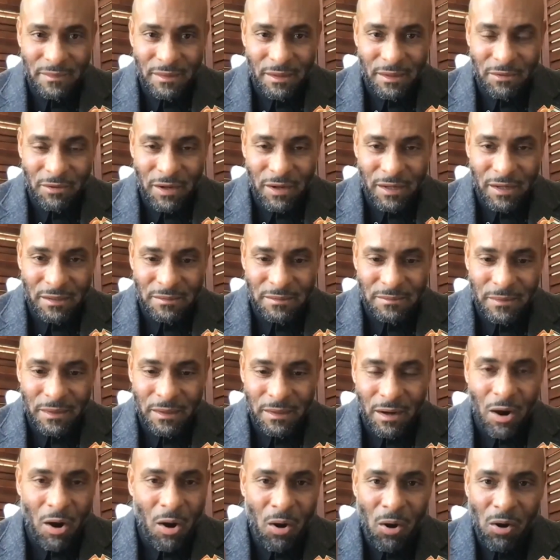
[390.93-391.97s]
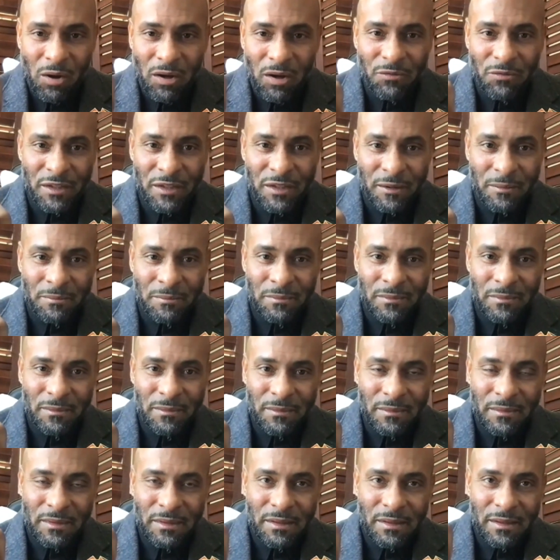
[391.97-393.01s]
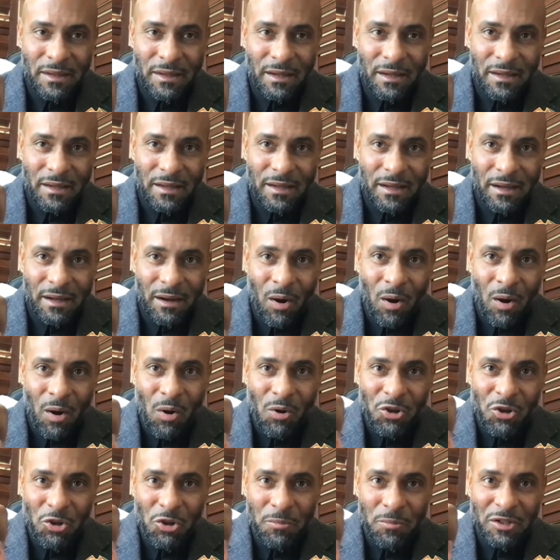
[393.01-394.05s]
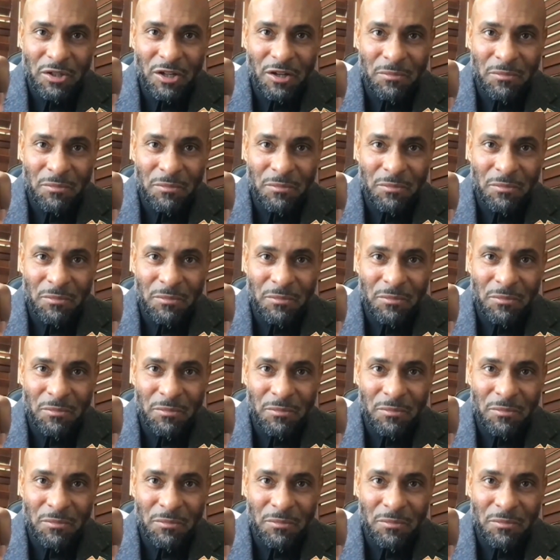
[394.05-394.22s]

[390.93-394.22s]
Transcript: All right? All of them, all human